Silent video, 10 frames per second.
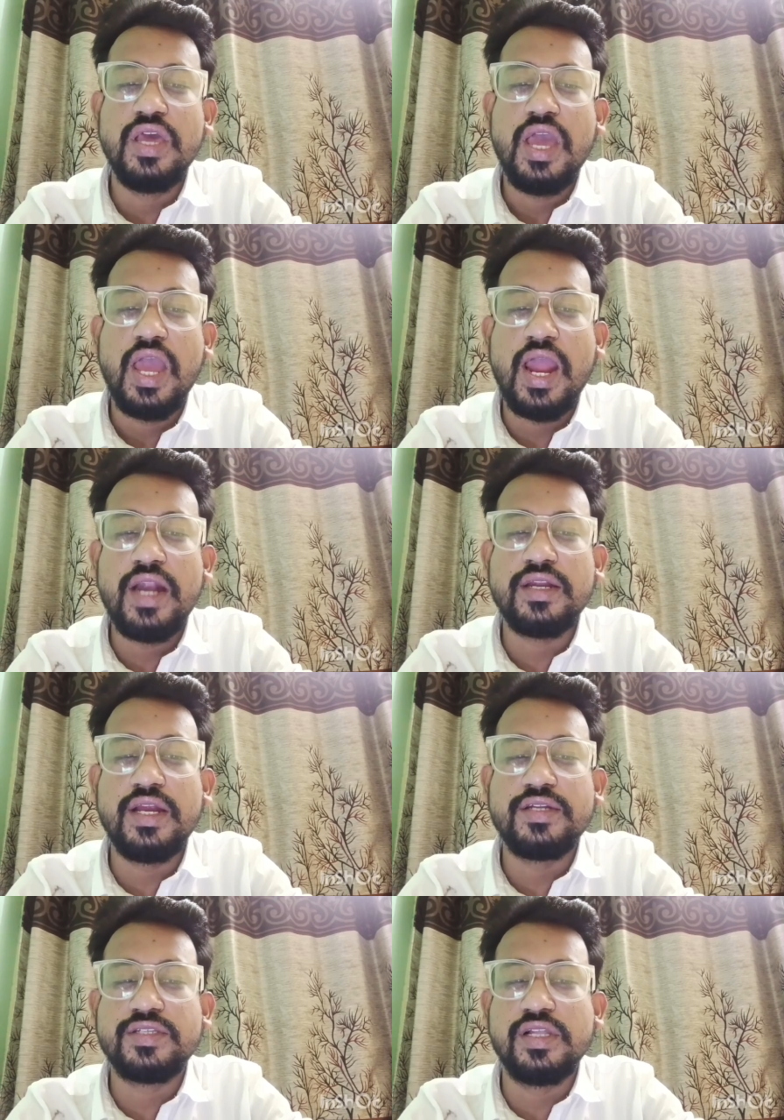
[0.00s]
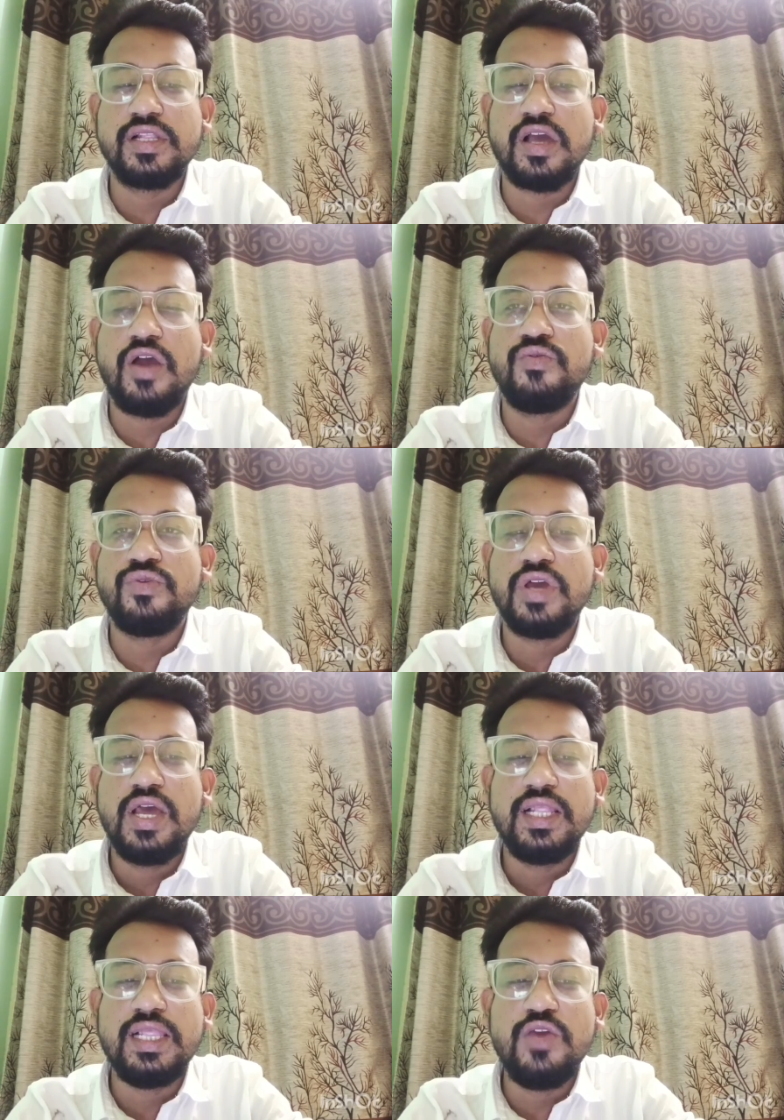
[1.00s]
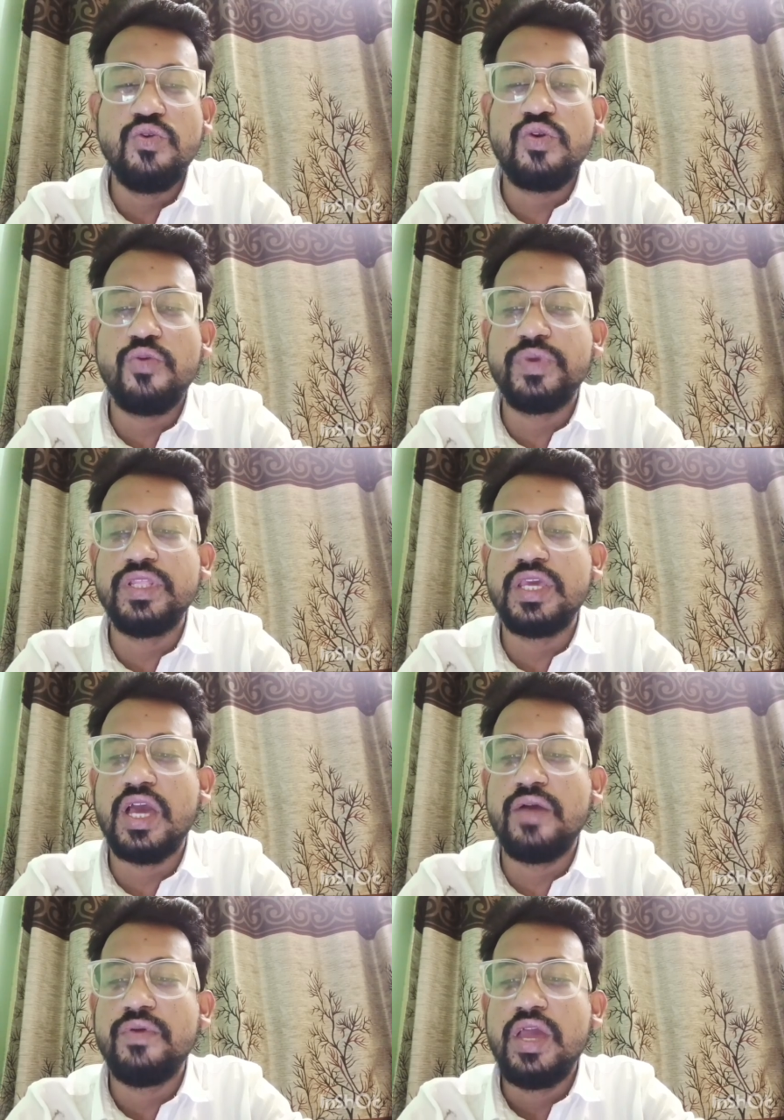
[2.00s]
and red cell count, leukopenia,